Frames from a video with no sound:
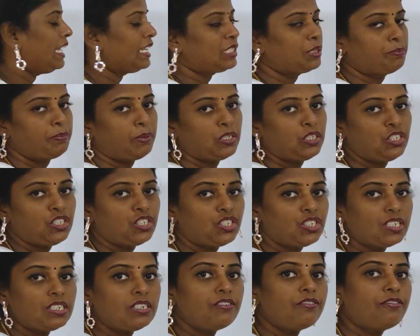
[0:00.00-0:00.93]

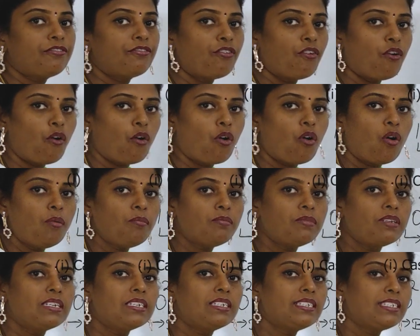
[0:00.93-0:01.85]
exponential
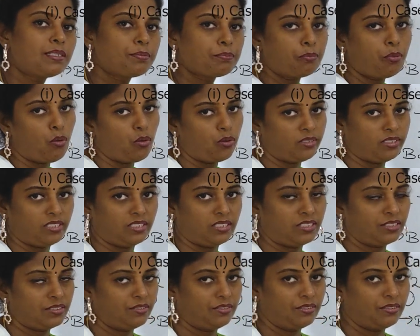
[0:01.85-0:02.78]
form is
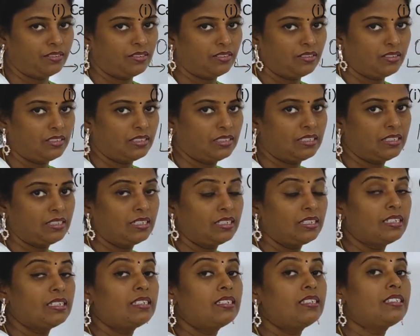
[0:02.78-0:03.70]
positive.
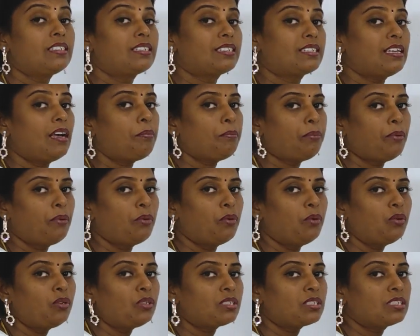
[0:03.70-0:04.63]

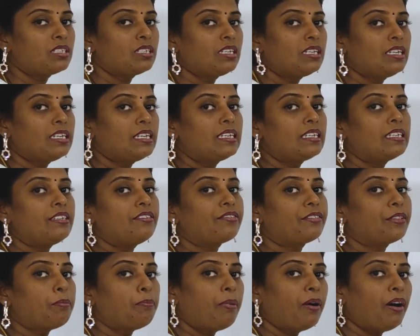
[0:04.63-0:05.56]
Suppose
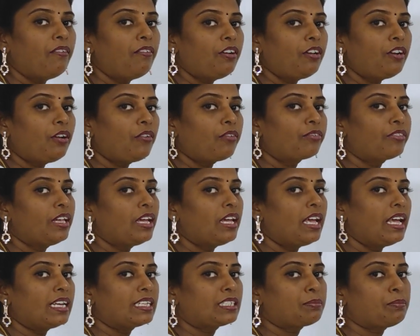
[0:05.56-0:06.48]
if the power of the
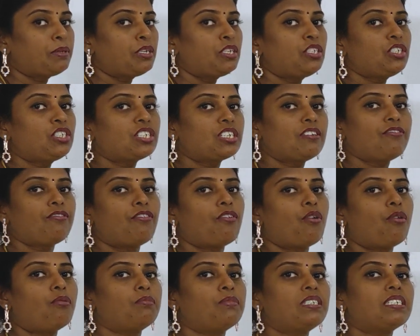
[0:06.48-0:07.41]
exponential
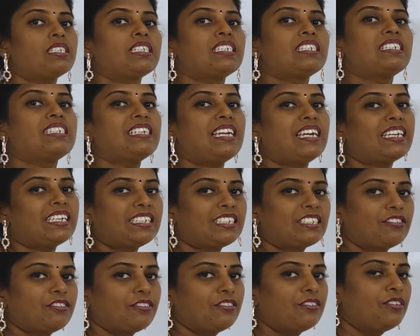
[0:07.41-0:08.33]
form is
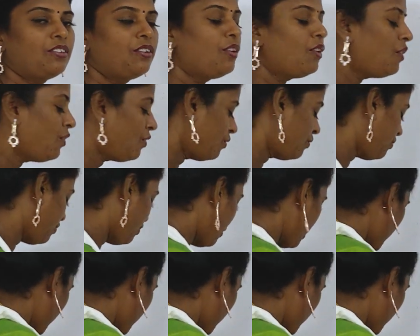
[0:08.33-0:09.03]
negative. For